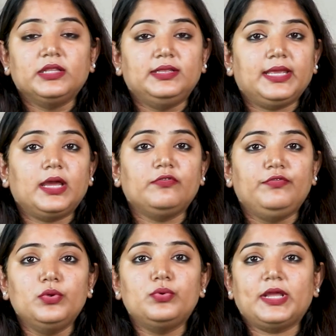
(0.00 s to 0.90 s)
They are
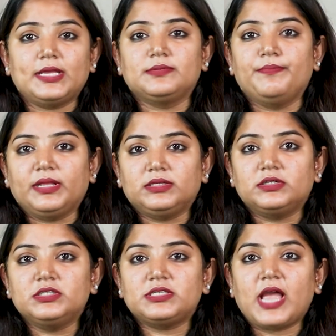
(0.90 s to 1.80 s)
viewed as
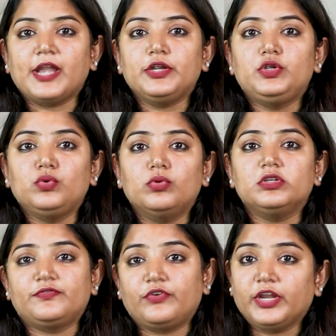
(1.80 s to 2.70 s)
methods and
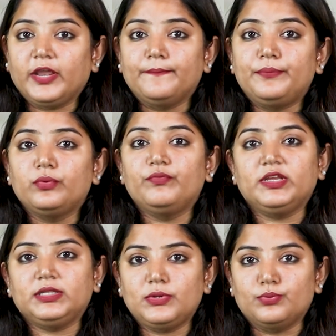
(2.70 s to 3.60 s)
tools for
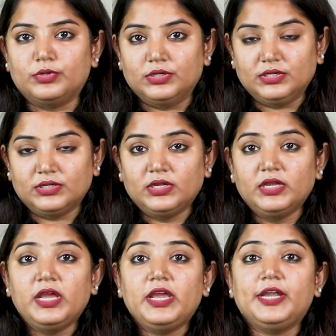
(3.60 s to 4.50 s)
improving the world.
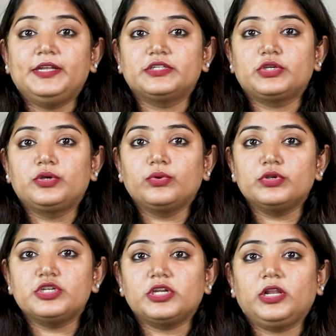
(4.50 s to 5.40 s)
It is
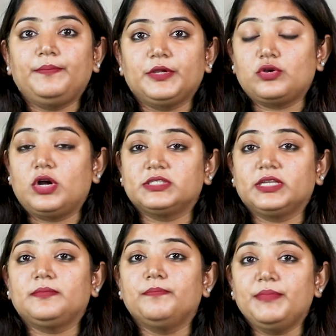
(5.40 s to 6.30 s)
crucial because
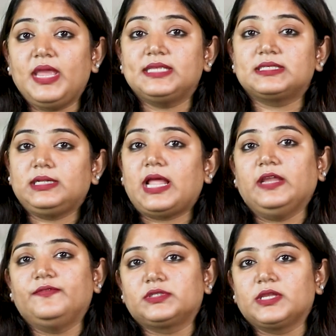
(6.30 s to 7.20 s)
it makes
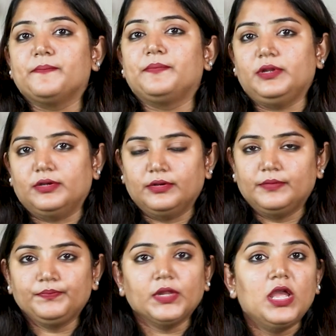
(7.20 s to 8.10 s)
life simpler.
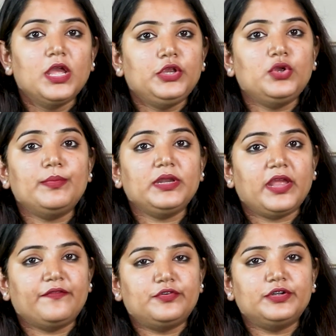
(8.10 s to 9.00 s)
Human
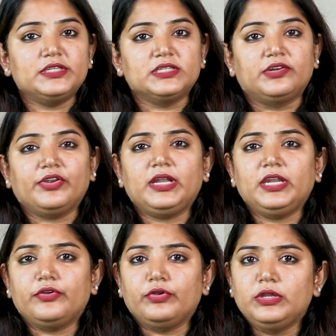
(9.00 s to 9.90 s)
effort is
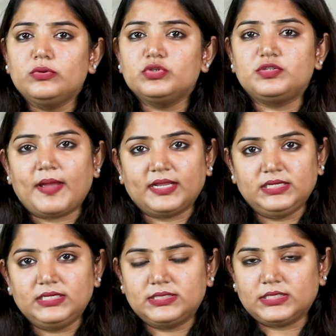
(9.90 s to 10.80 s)
greatly reduced by
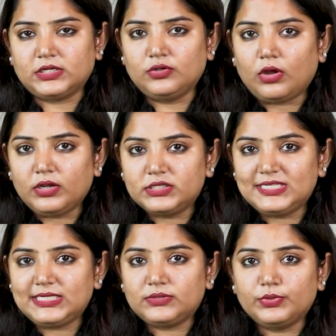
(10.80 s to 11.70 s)
these
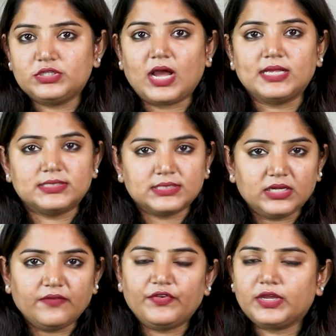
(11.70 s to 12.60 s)
technologies, which are
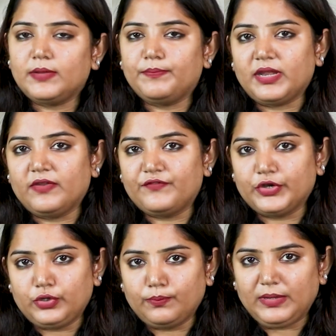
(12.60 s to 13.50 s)
significant
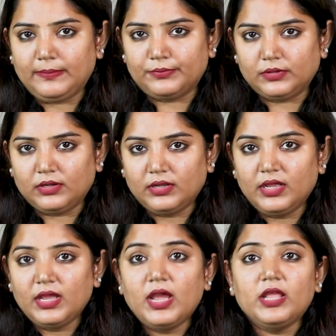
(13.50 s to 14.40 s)
benefit to people.
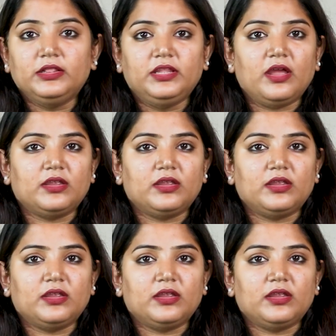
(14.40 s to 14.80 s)
They